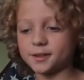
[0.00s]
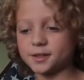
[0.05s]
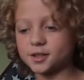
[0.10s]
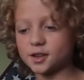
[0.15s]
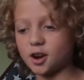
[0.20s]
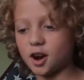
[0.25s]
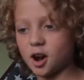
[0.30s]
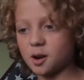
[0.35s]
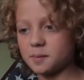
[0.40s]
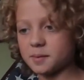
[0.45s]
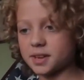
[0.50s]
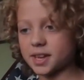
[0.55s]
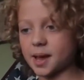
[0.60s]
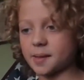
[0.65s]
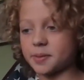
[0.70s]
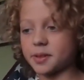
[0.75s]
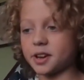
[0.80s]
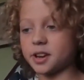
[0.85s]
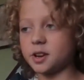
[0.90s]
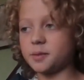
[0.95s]
first comic,
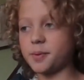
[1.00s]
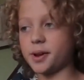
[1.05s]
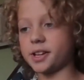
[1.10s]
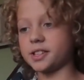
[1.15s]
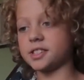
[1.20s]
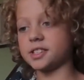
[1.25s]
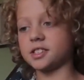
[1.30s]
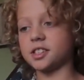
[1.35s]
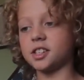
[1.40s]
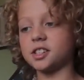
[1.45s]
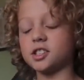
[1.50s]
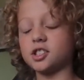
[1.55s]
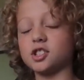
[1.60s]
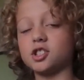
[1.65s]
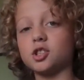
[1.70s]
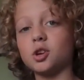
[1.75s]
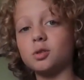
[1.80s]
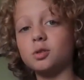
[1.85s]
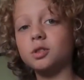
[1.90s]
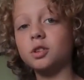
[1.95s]
Captain Underpants. It's not
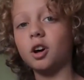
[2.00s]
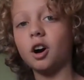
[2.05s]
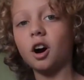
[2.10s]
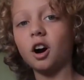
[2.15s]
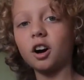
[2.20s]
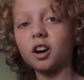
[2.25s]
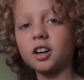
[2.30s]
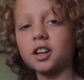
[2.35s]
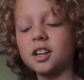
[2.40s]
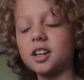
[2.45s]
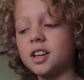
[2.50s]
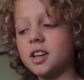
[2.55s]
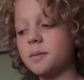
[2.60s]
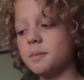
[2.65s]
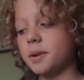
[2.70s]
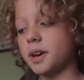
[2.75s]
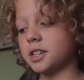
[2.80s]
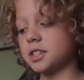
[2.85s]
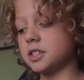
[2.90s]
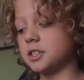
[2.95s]
so long
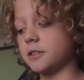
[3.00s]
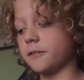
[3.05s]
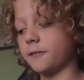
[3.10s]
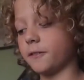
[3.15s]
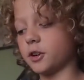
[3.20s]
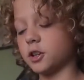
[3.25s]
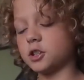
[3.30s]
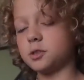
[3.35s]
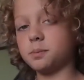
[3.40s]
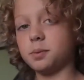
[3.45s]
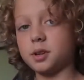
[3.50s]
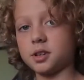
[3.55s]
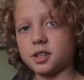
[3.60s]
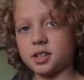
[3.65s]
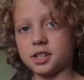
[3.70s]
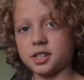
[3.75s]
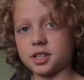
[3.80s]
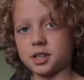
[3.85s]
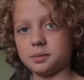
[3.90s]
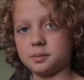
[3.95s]
because it's the first book and
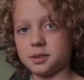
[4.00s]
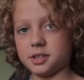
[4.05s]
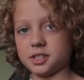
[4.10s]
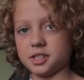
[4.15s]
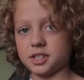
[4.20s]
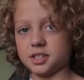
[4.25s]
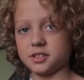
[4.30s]
it's going to be a